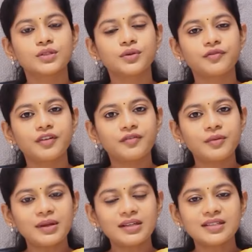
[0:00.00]
So if a
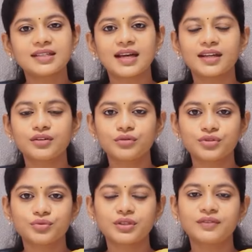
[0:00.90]
woman is
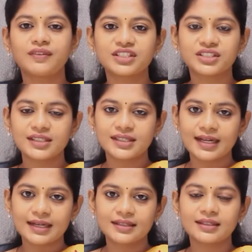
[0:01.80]
diagnosed with vaginal
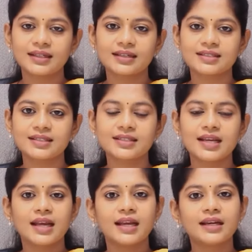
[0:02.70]

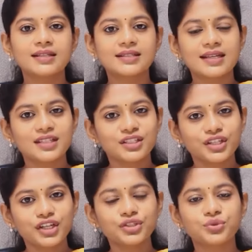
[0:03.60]
candidiasis, it is
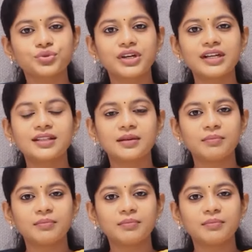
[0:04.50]
necessary to treat the